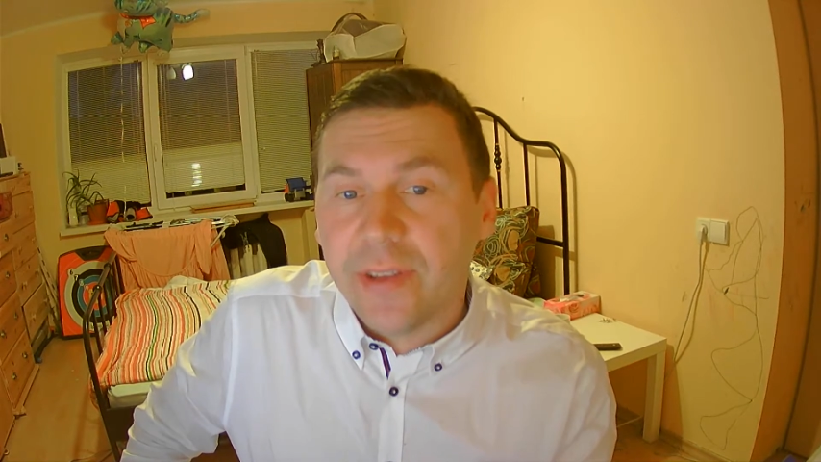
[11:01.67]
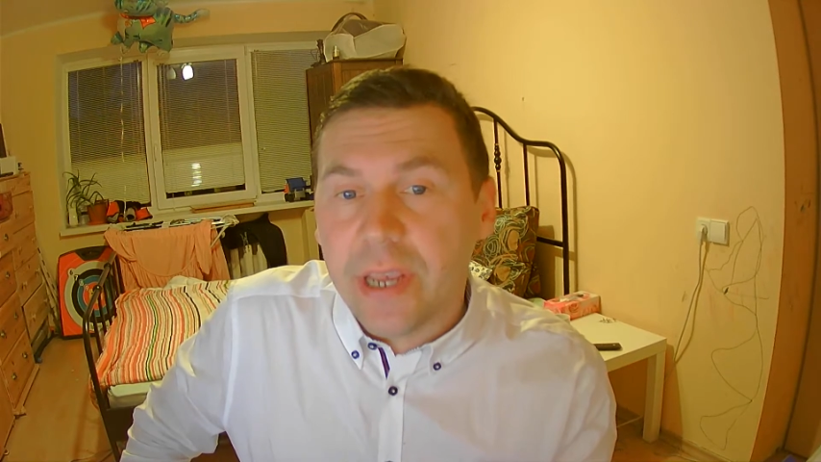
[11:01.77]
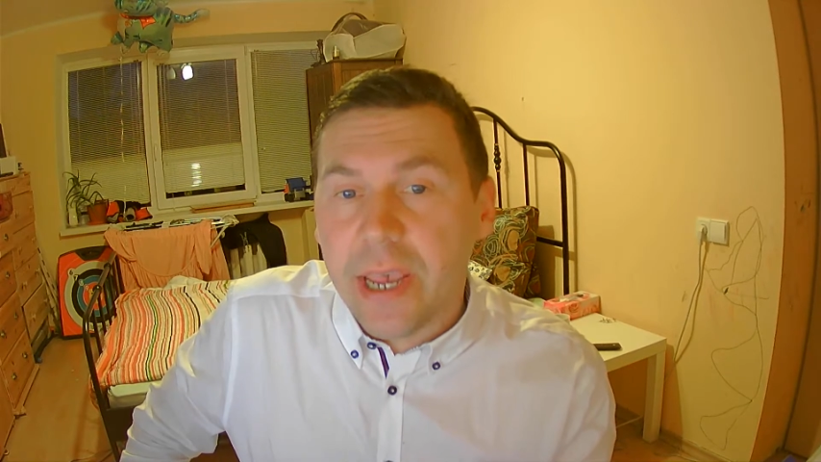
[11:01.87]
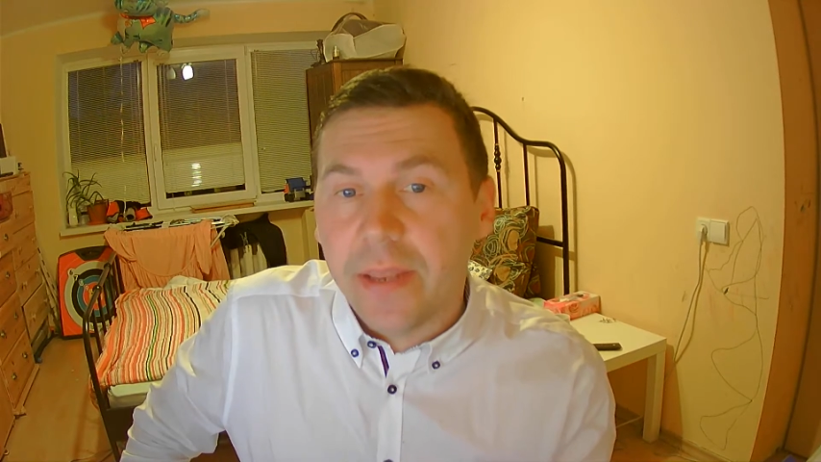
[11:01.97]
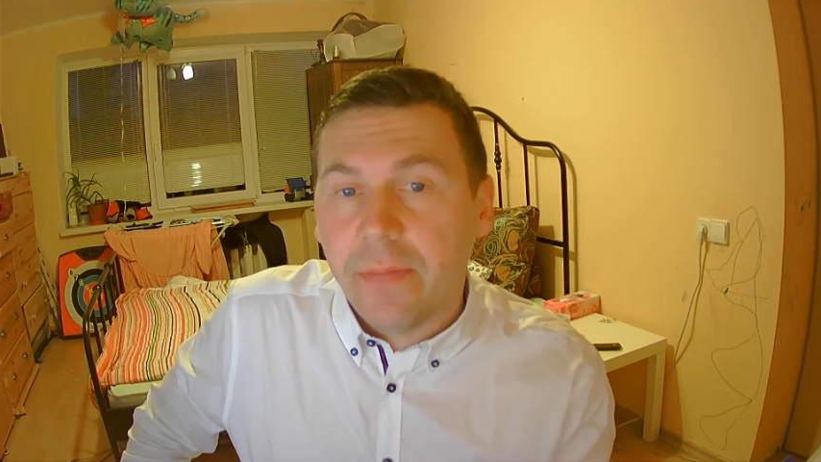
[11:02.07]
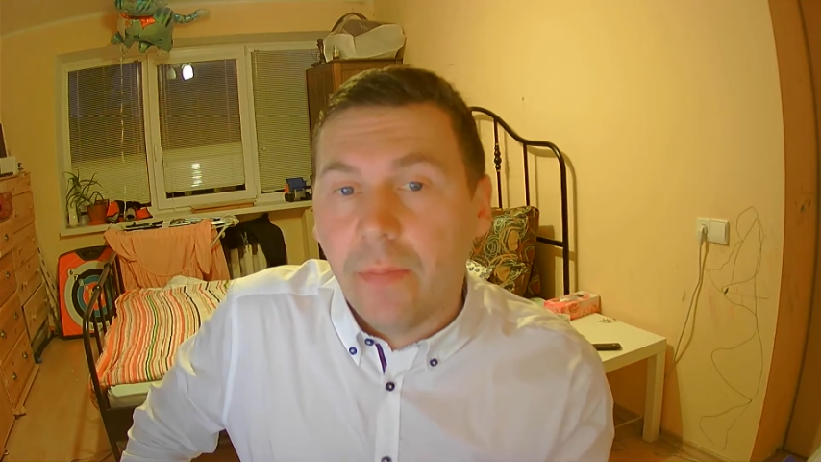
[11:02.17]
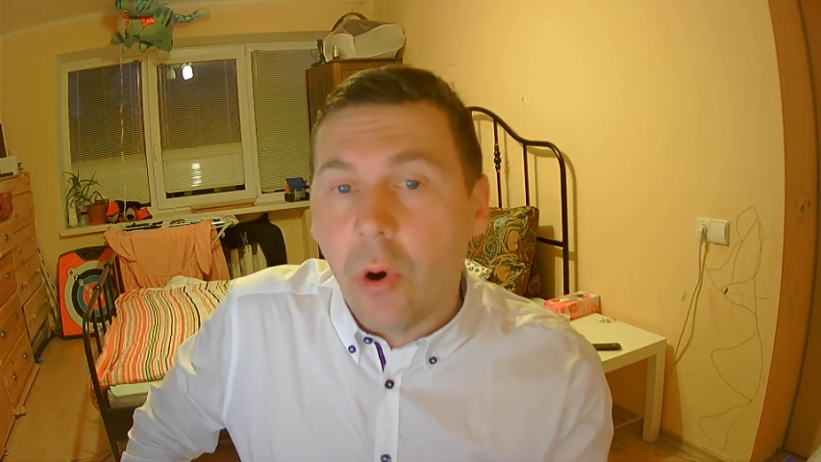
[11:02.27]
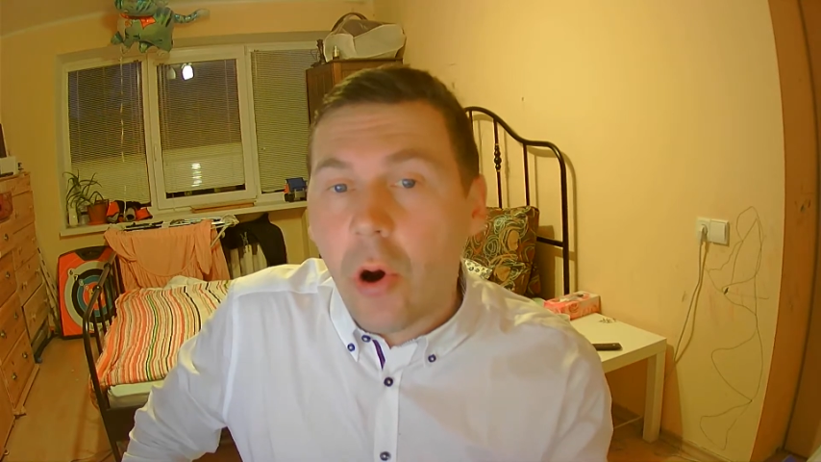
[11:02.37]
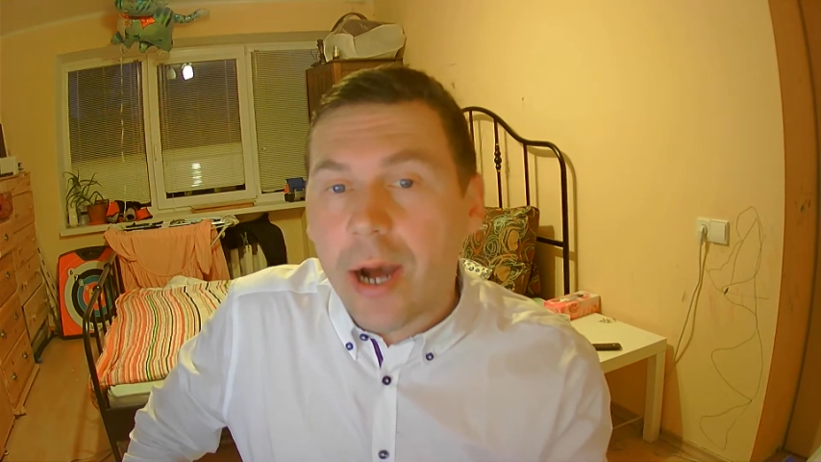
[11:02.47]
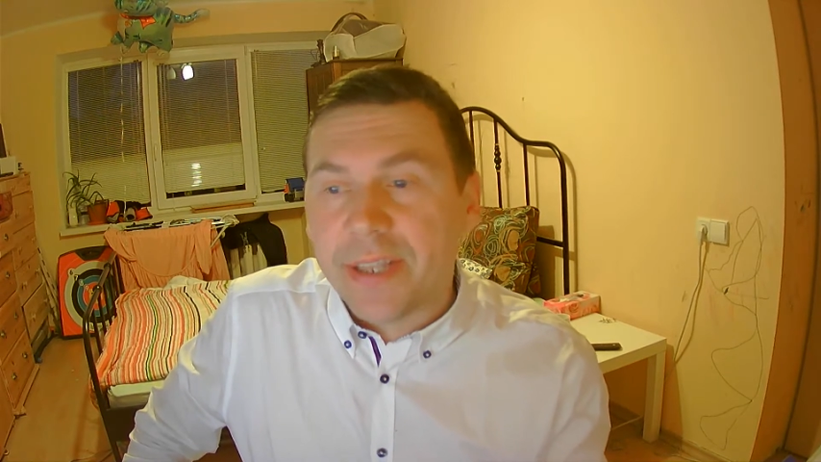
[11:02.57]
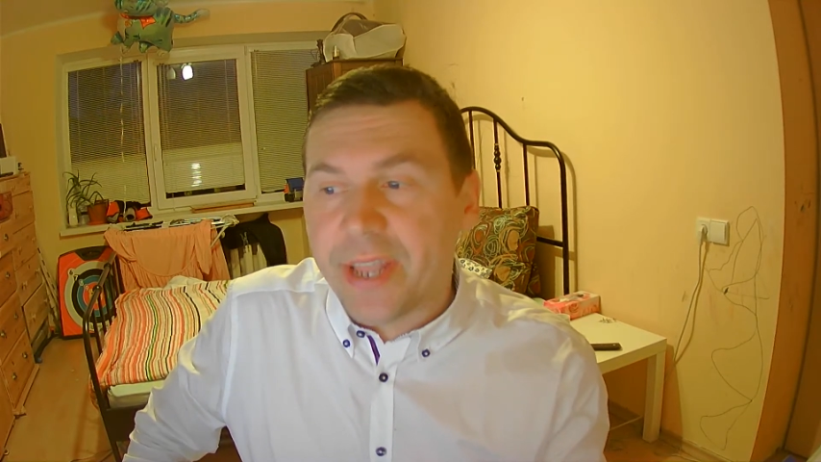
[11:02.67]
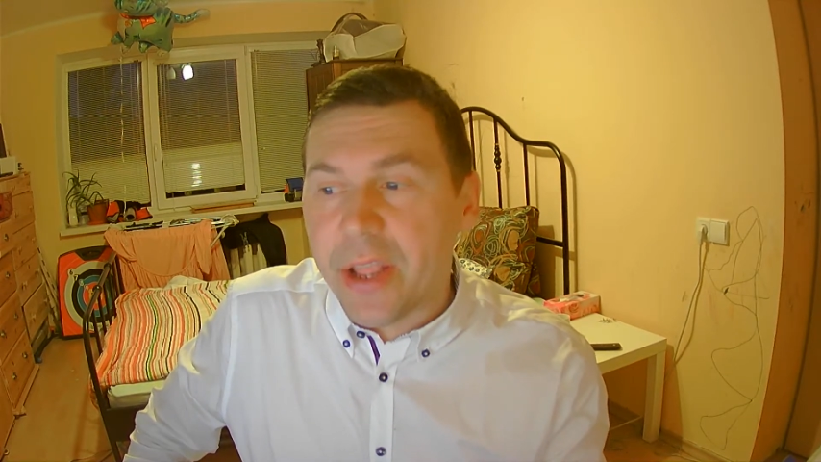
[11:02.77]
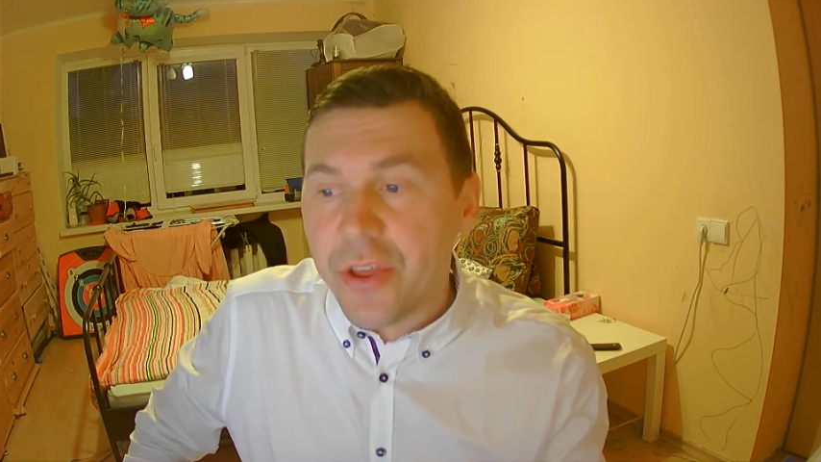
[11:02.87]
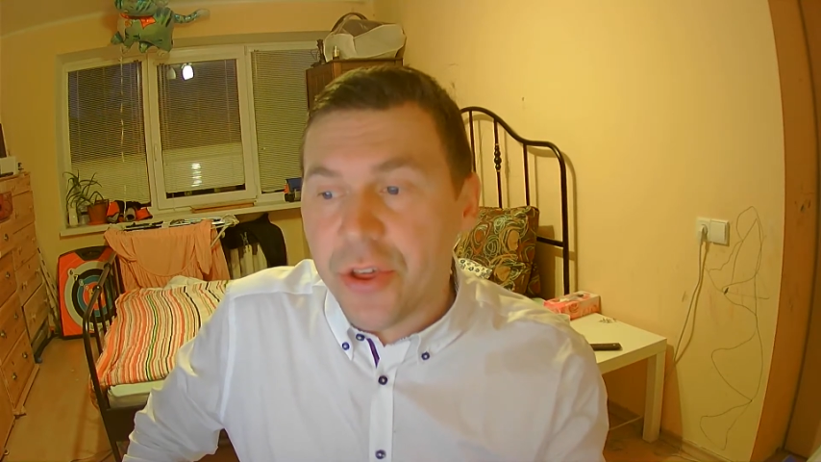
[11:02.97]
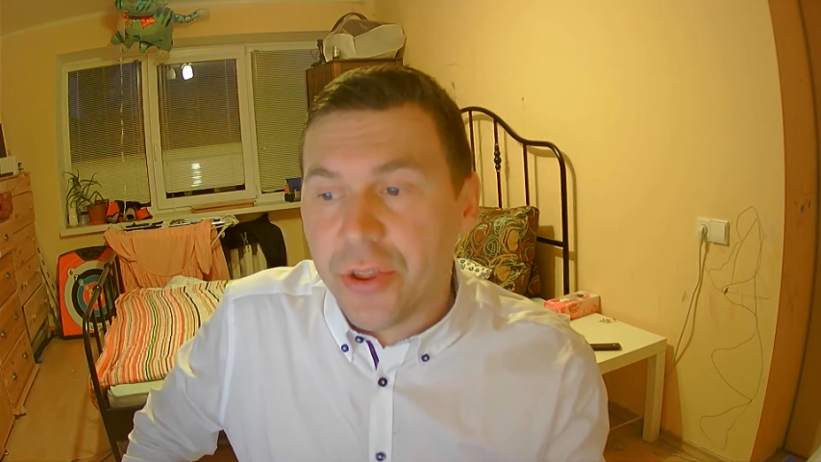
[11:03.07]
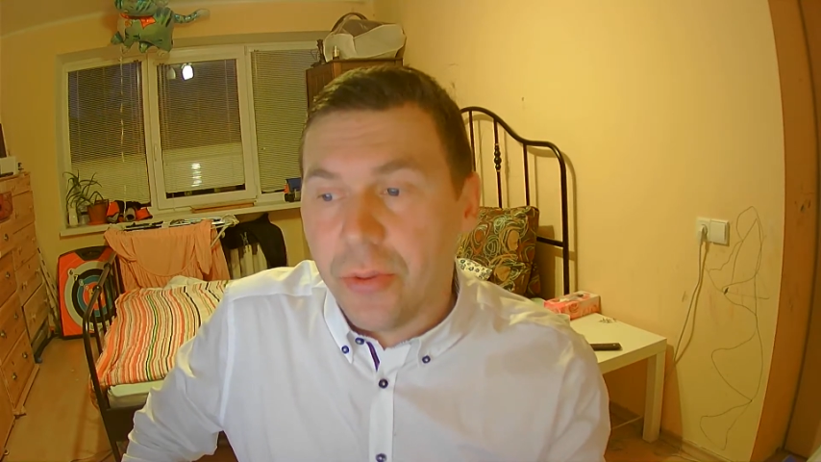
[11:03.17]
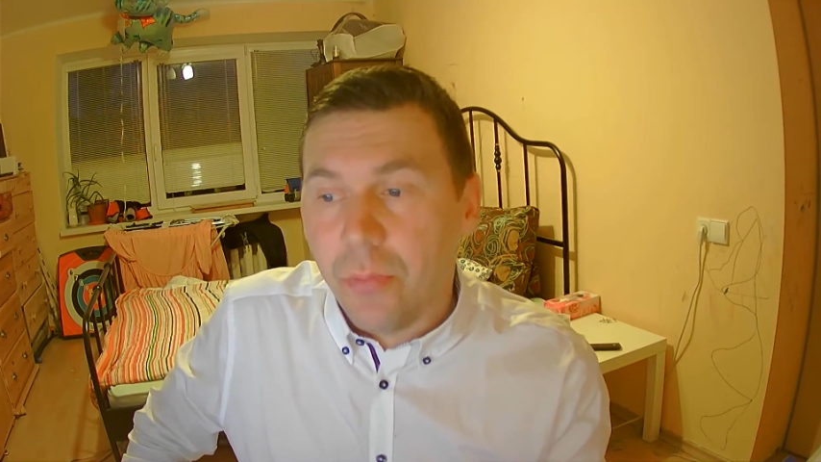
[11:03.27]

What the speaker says: and more attention,